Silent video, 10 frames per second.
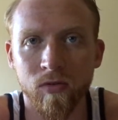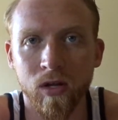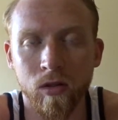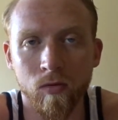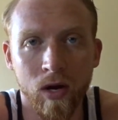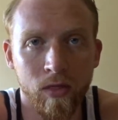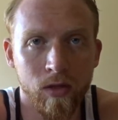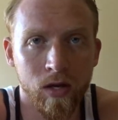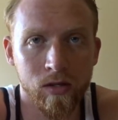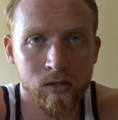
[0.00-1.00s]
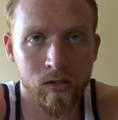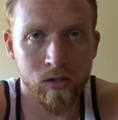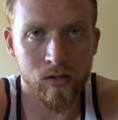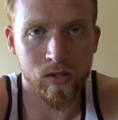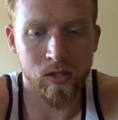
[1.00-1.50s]
find the right thing
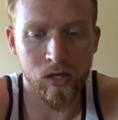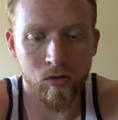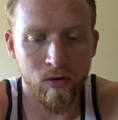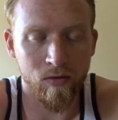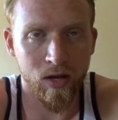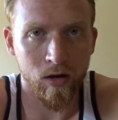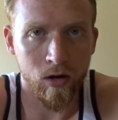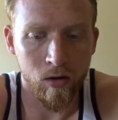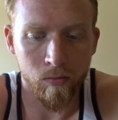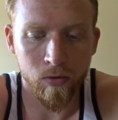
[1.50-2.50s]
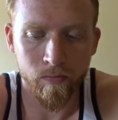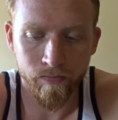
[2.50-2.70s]
to get you over that hump.